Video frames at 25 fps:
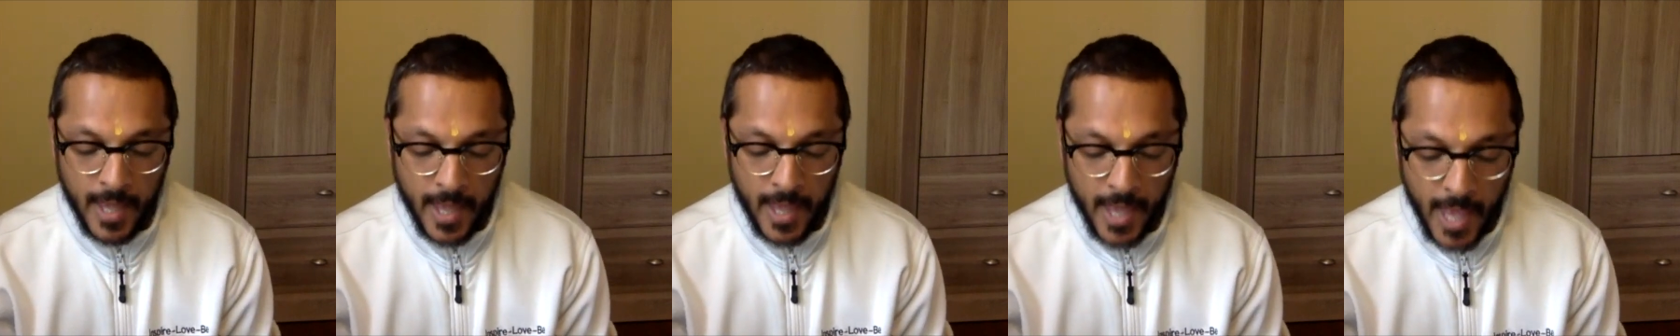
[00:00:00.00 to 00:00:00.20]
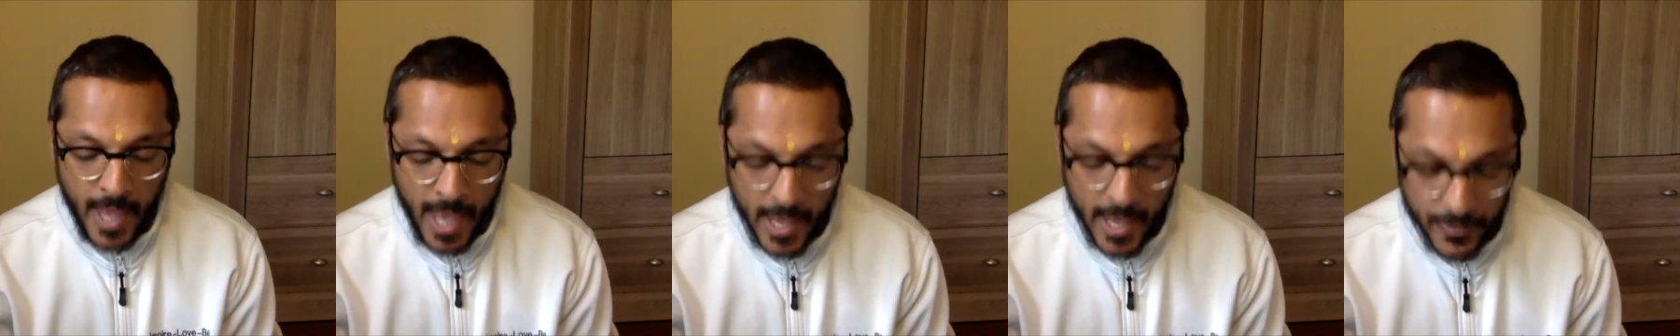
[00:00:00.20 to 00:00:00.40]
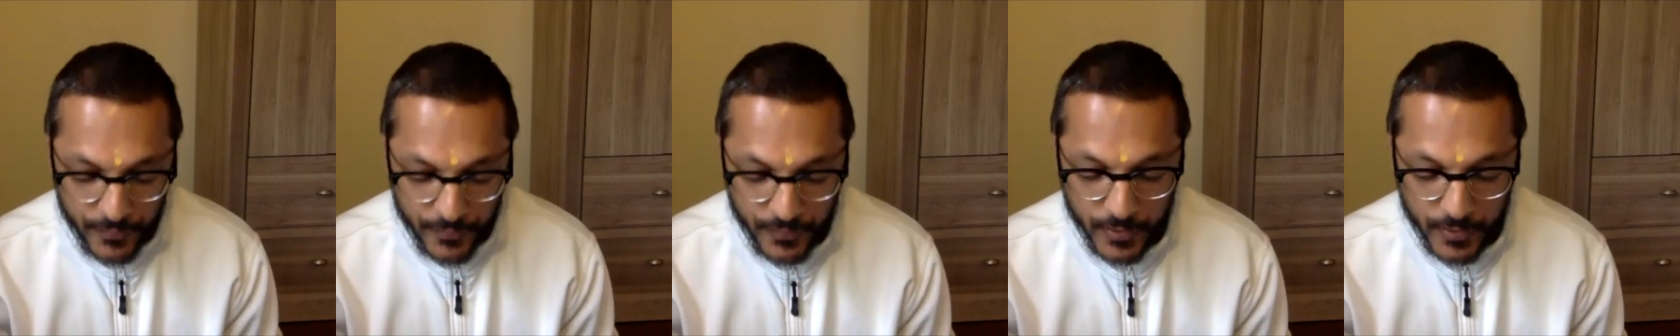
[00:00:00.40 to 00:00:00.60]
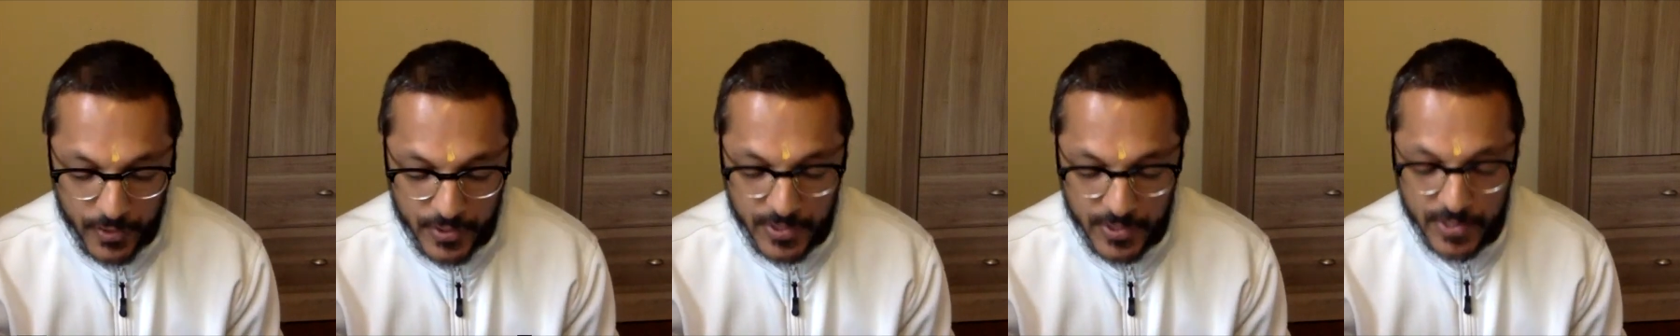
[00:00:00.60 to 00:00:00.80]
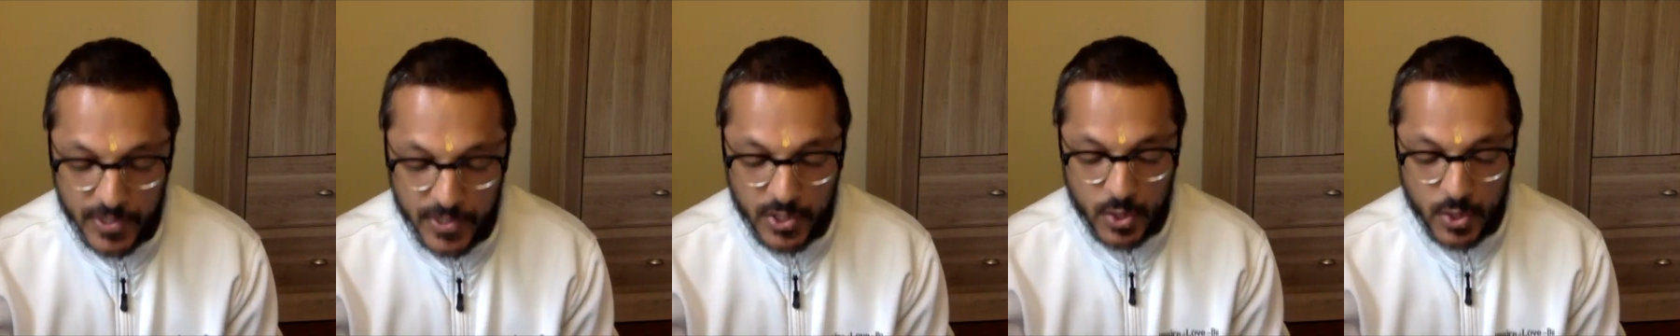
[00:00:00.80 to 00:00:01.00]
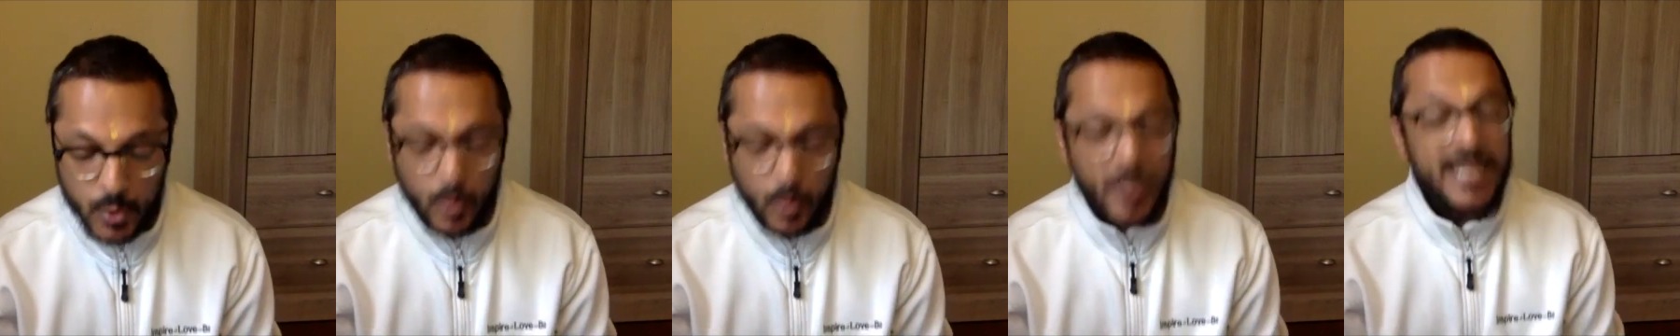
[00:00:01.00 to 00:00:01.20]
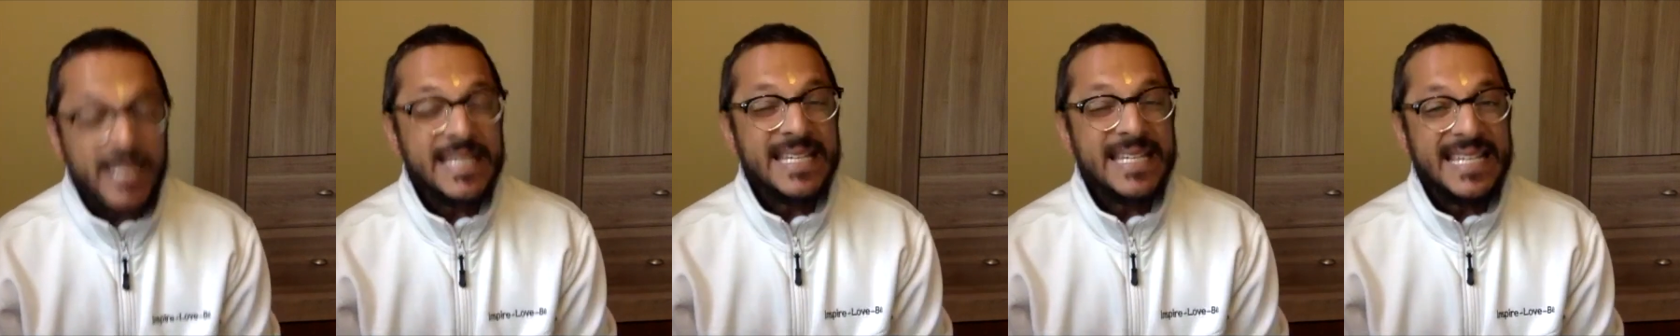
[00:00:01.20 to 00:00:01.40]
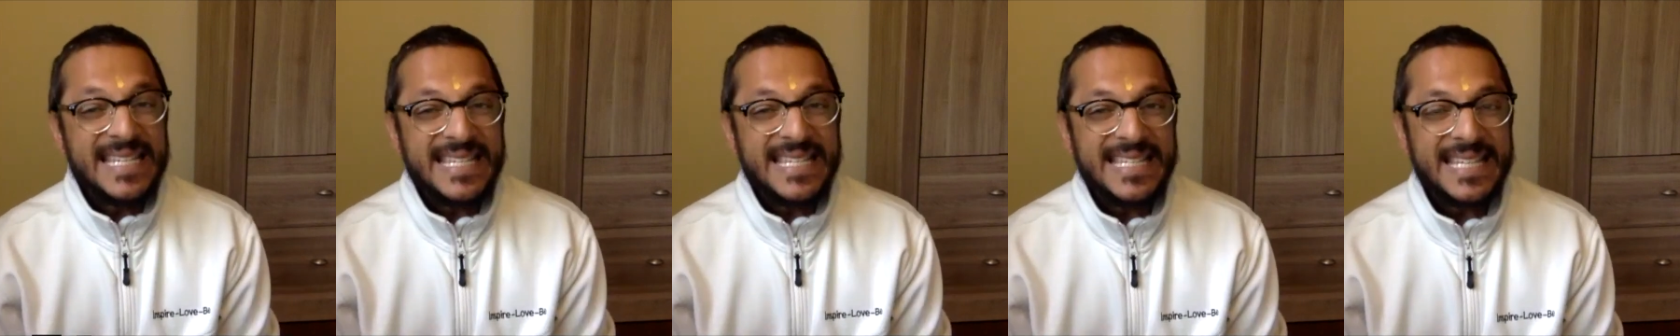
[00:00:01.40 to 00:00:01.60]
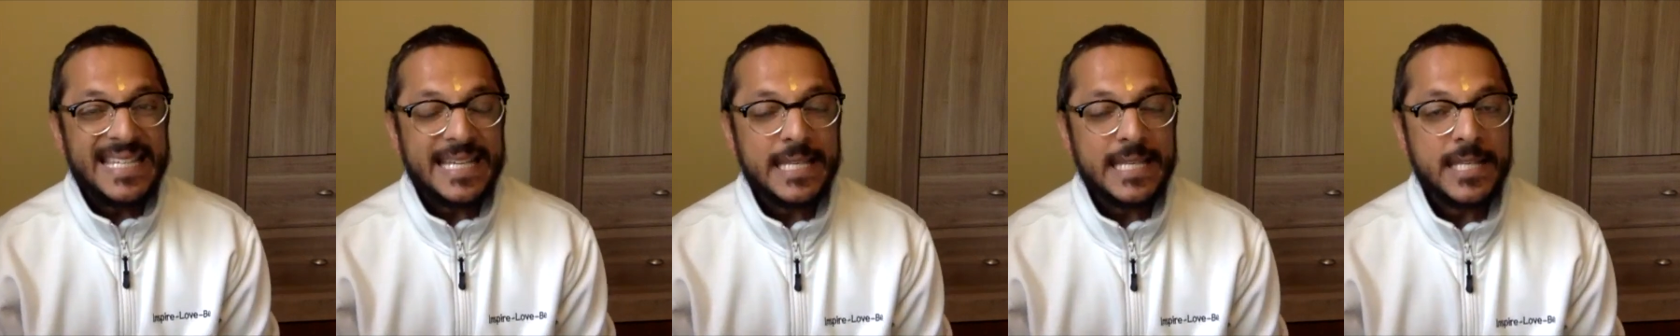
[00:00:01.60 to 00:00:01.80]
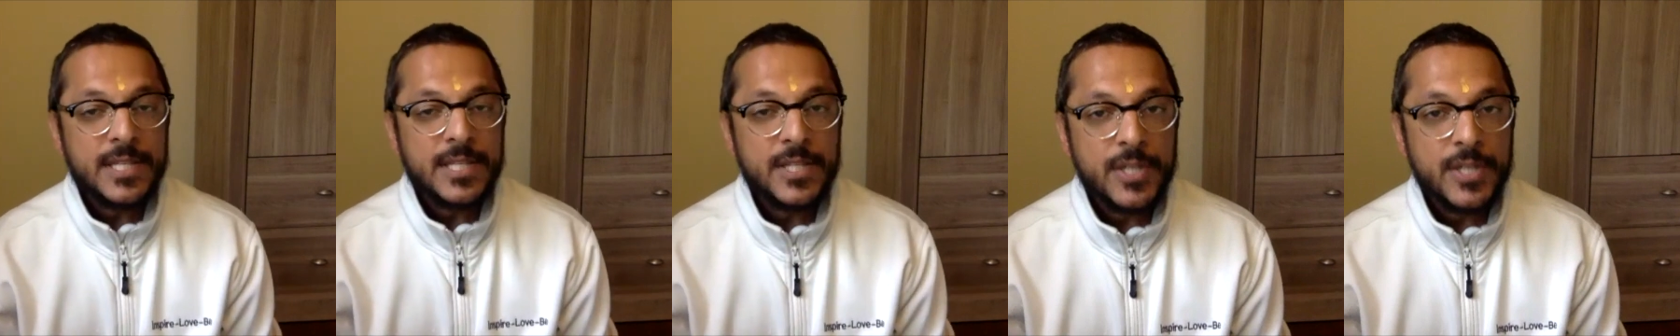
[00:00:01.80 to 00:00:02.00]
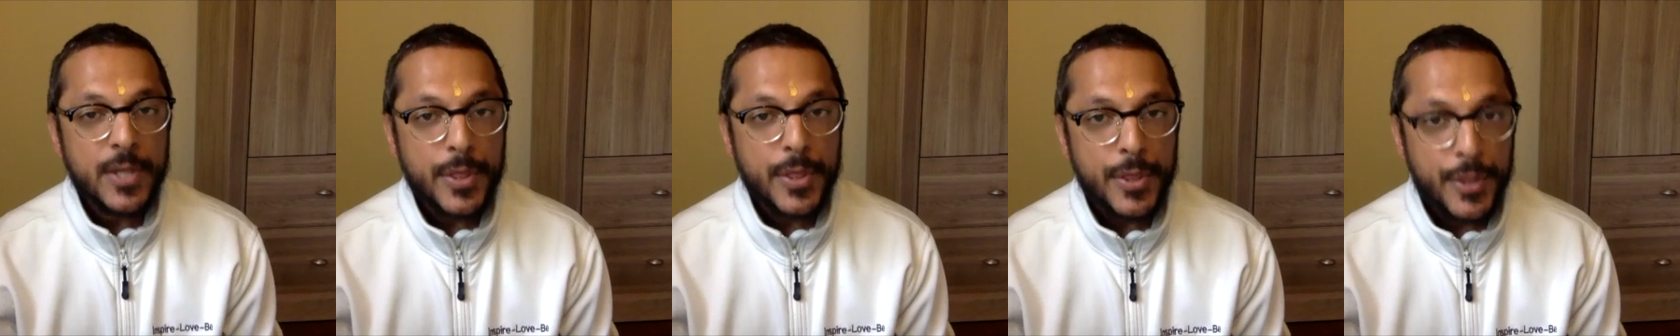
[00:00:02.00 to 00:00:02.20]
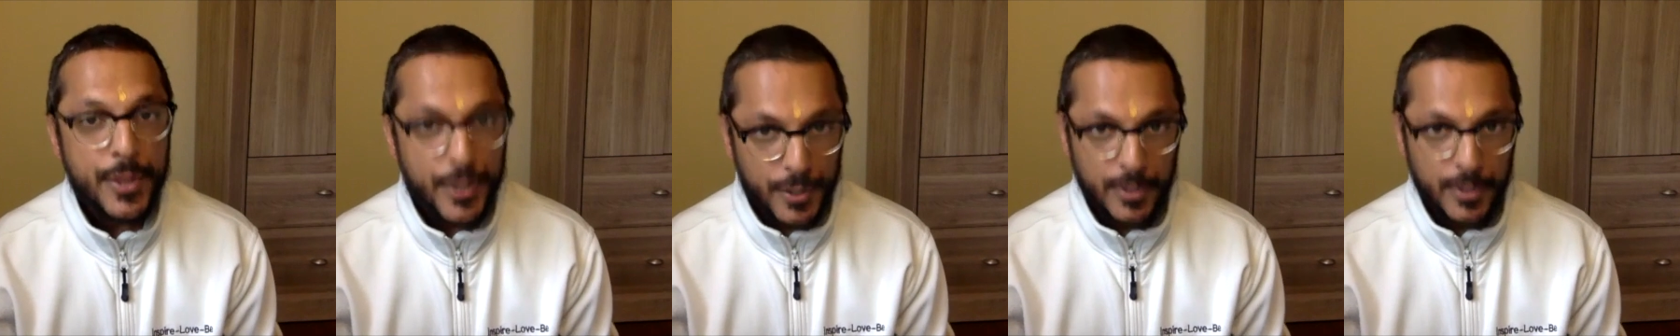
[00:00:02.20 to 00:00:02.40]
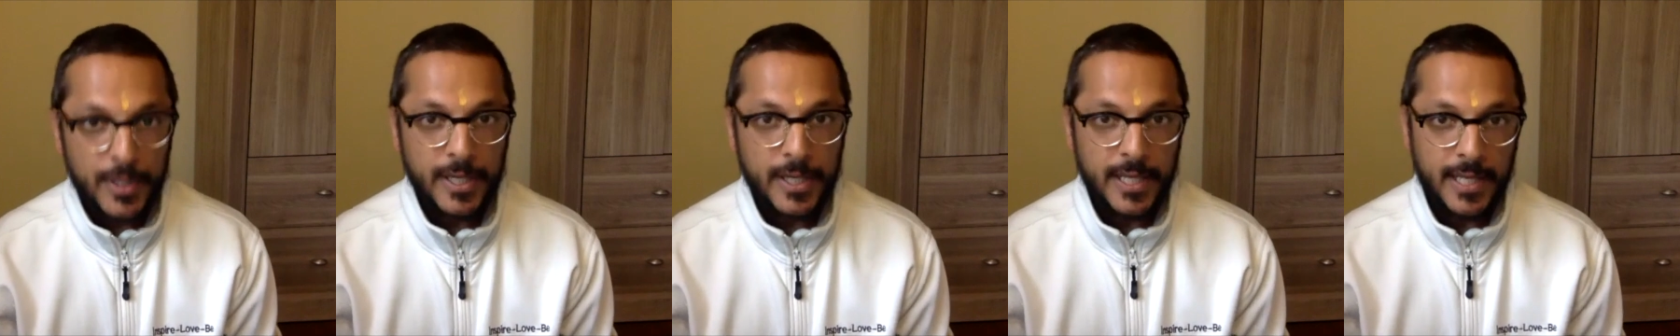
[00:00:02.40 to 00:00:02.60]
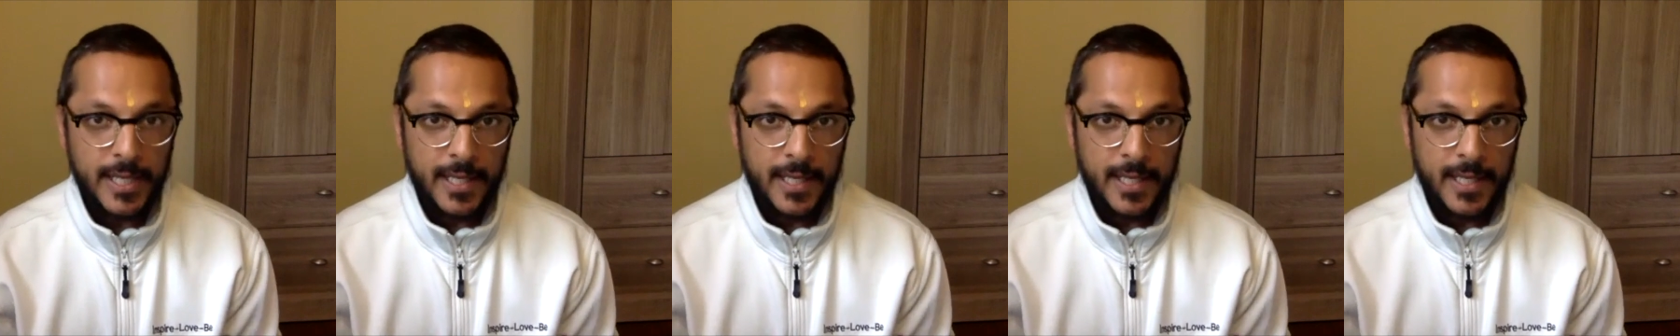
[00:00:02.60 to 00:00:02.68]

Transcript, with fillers: And verses 26 to 30